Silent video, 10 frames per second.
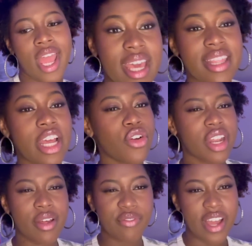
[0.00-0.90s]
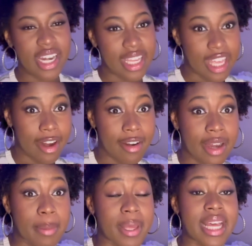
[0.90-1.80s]
And they don't end up finding
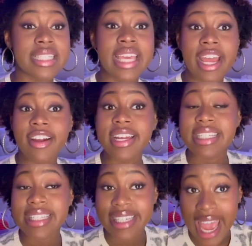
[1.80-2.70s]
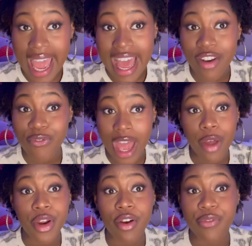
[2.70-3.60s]
Carrie because Carrie's dad
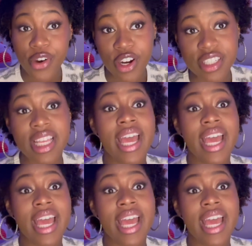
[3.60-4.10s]
found her first.